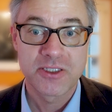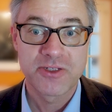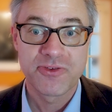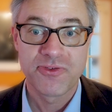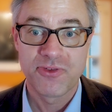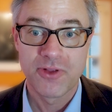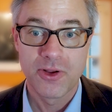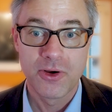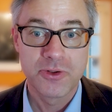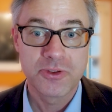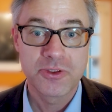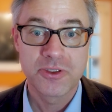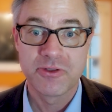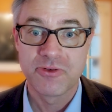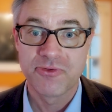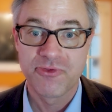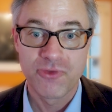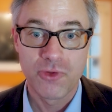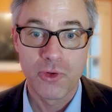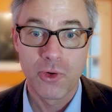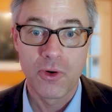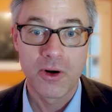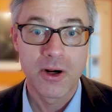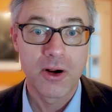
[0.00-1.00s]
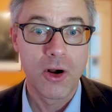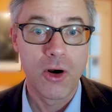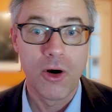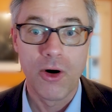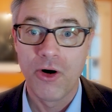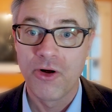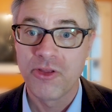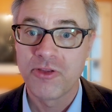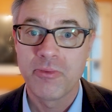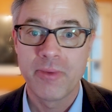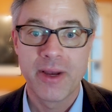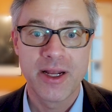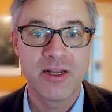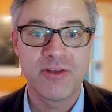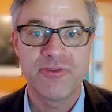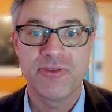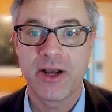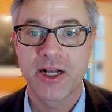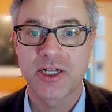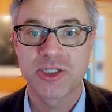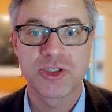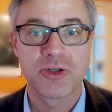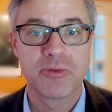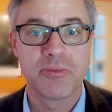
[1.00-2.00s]
flow to the floor, all the
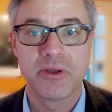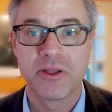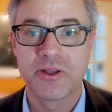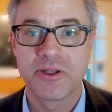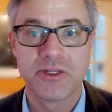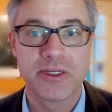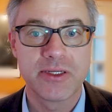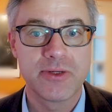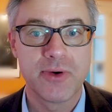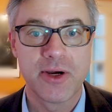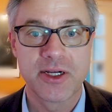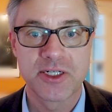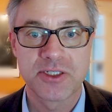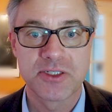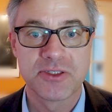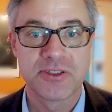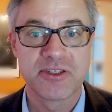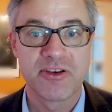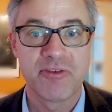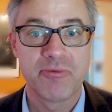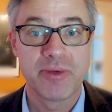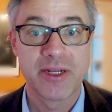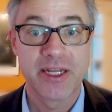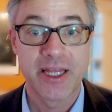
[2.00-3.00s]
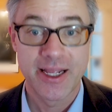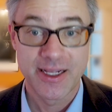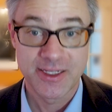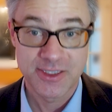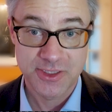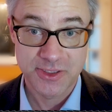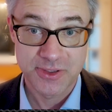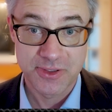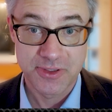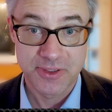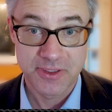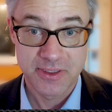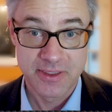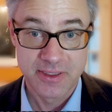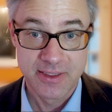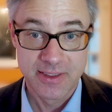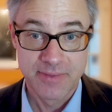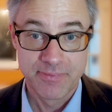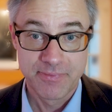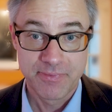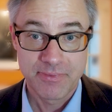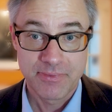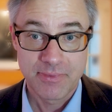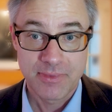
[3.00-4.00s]
manufacturability questions have been answered.
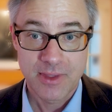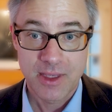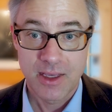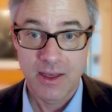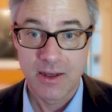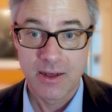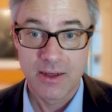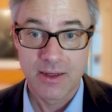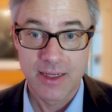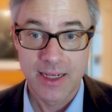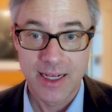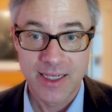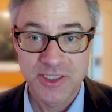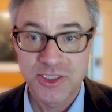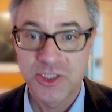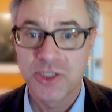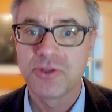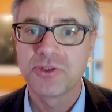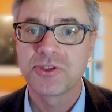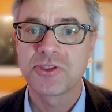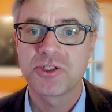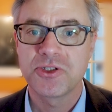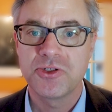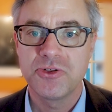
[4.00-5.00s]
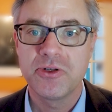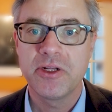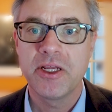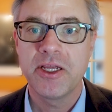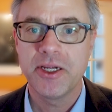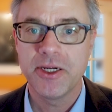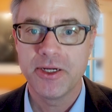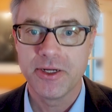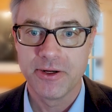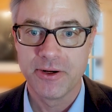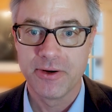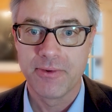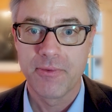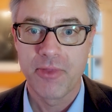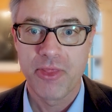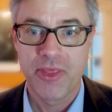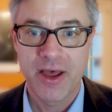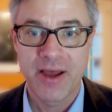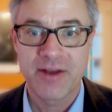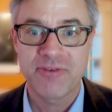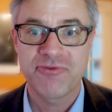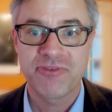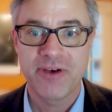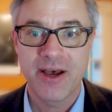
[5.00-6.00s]
As you'll soon hear,
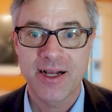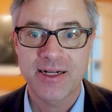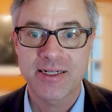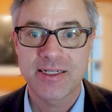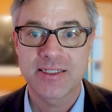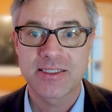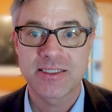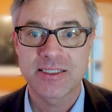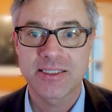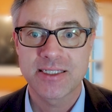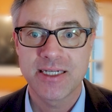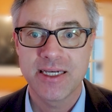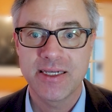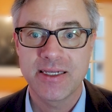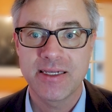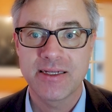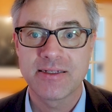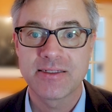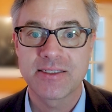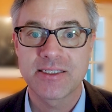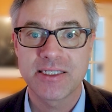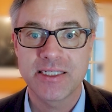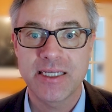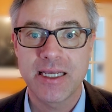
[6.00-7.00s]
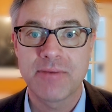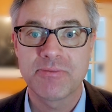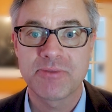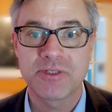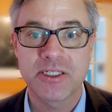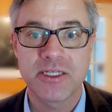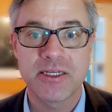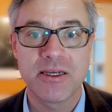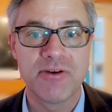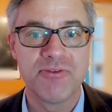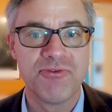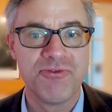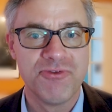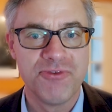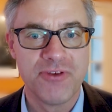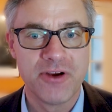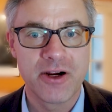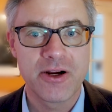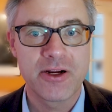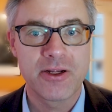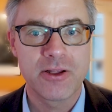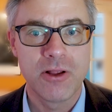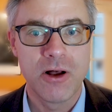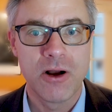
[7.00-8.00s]
that fact has taken CMC a
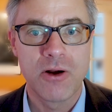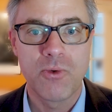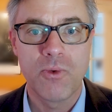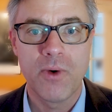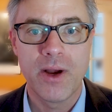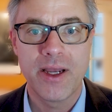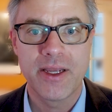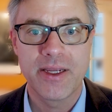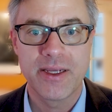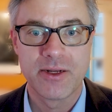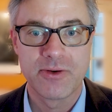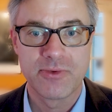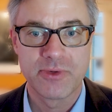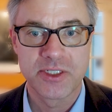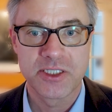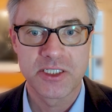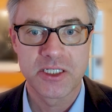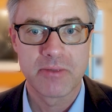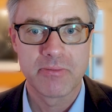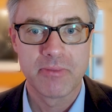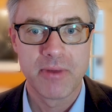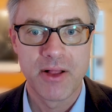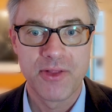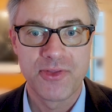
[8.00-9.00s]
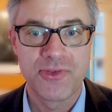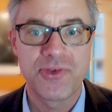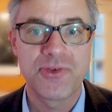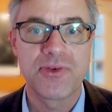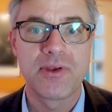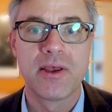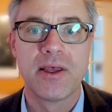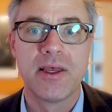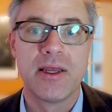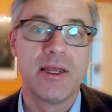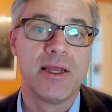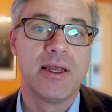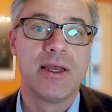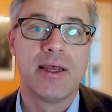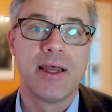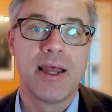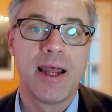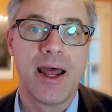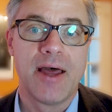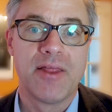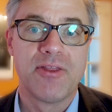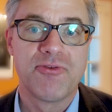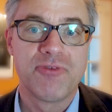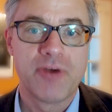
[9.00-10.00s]
very long way in recent months,
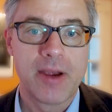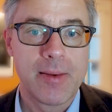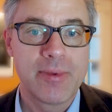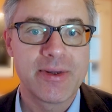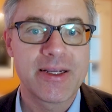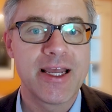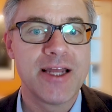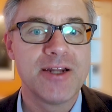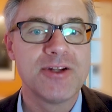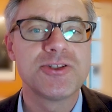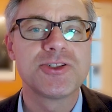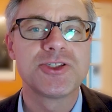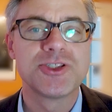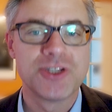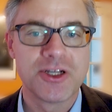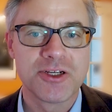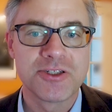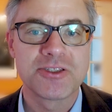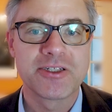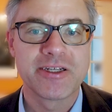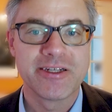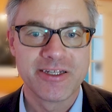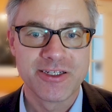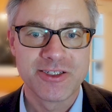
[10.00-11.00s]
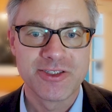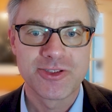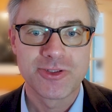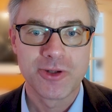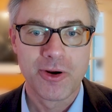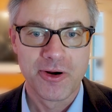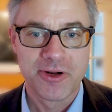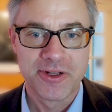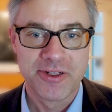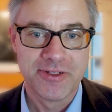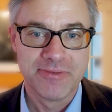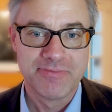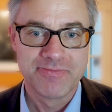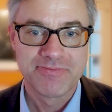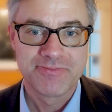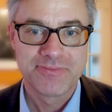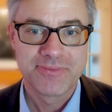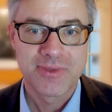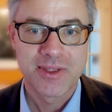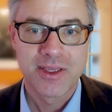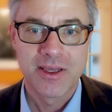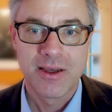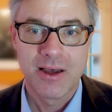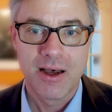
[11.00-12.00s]
and the fabricator's just getting started.
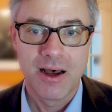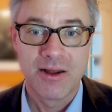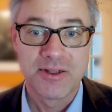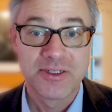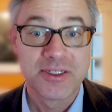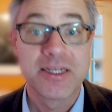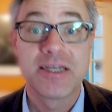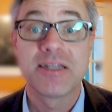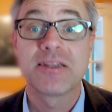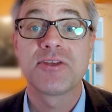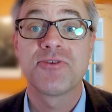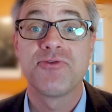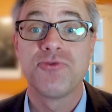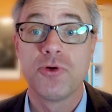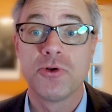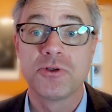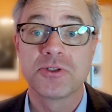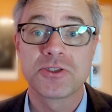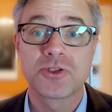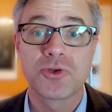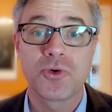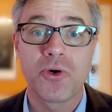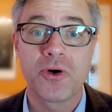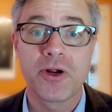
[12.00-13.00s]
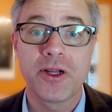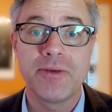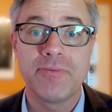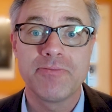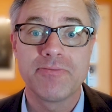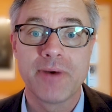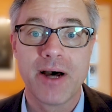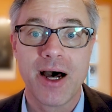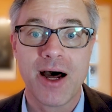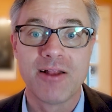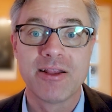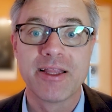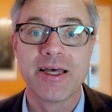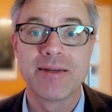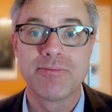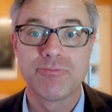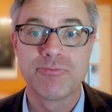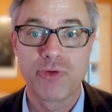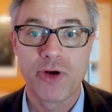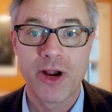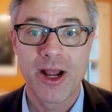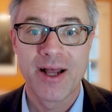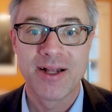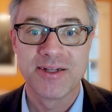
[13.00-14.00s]
To get the full story, I'll let
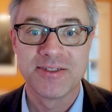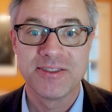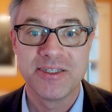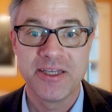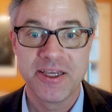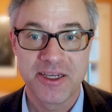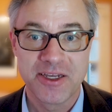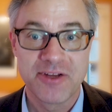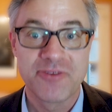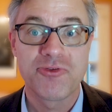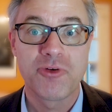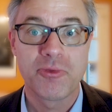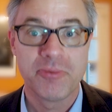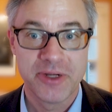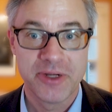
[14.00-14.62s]
Brad take it from